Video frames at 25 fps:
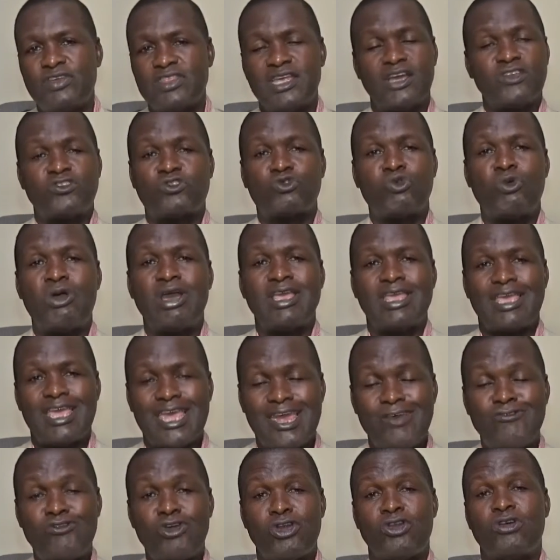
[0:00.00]
And that's why
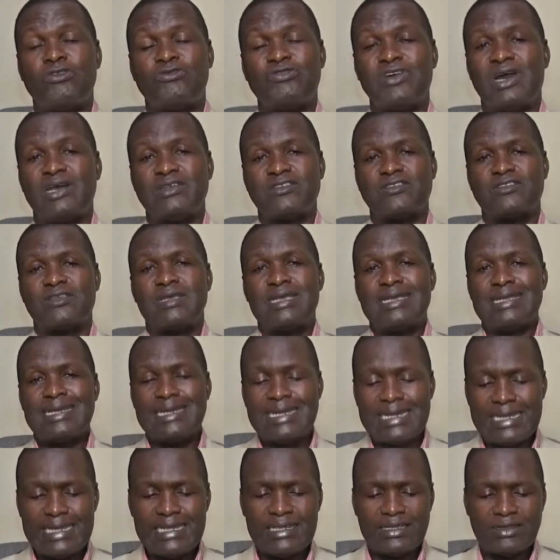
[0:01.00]
every one of us
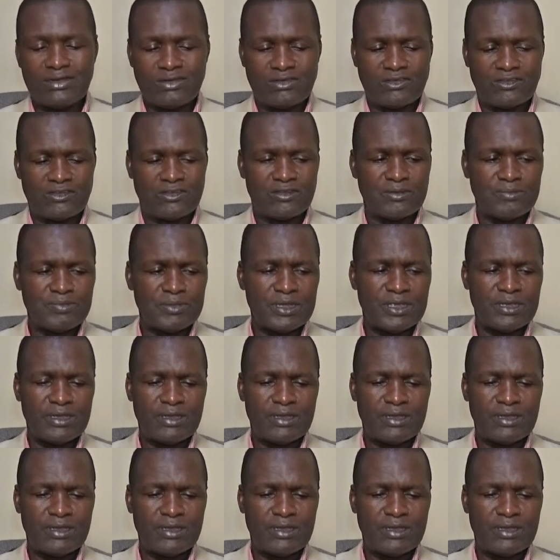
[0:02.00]
needs